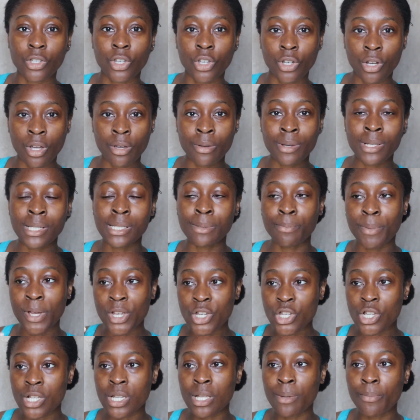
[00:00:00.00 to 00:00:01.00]
you know,
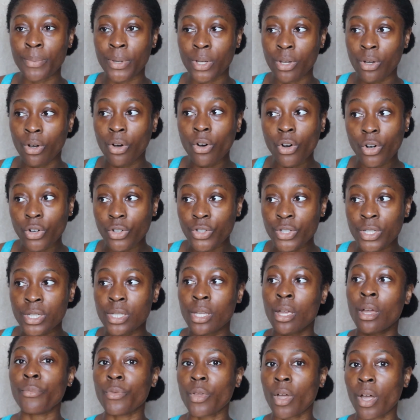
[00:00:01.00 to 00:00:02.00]
especially
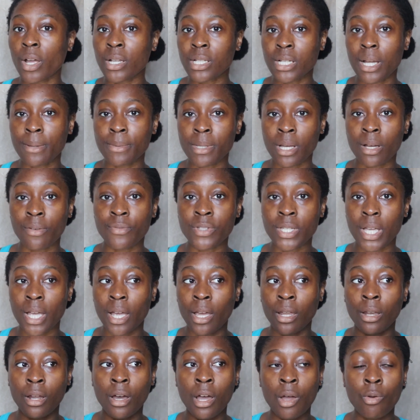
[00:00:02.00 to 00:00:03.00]
because 9 times out of
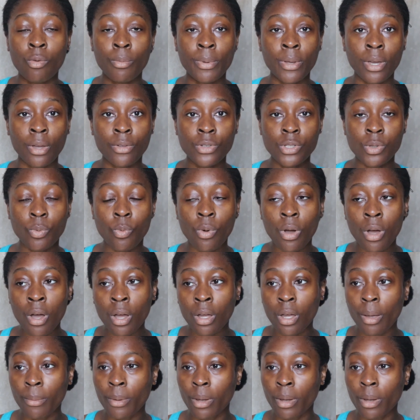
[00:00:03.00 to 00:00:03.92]
10 I will be going to work,